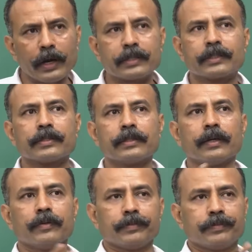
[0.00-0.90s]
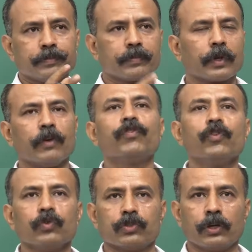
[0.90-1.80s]
it is just the
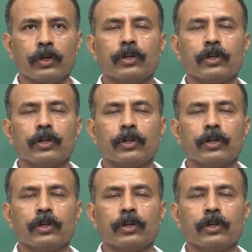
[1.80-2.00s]
confused.